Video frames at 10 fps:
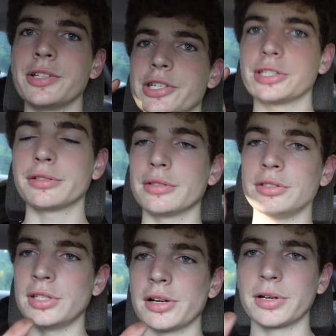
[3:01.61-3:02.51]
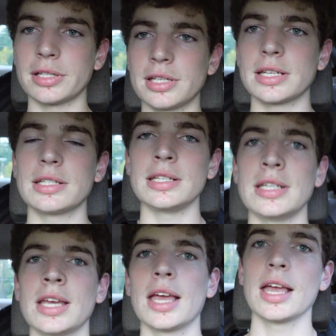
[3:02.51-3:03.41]
just 0 to 60.
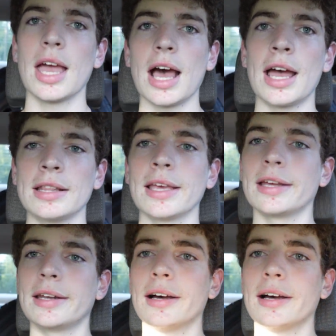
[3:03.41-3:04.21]
And then